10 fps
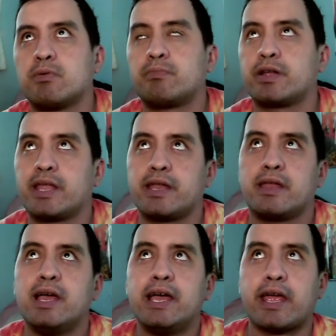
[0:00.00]
But then
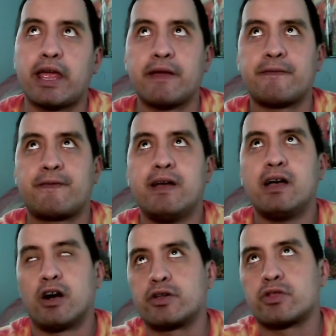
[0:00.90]
if
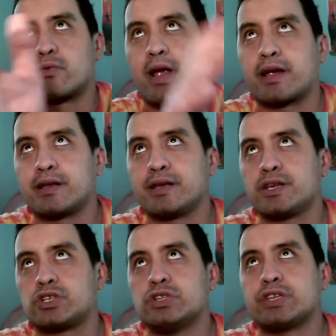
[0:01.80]
under the right
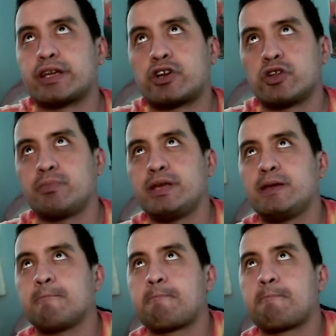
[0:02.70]
conditions, it could be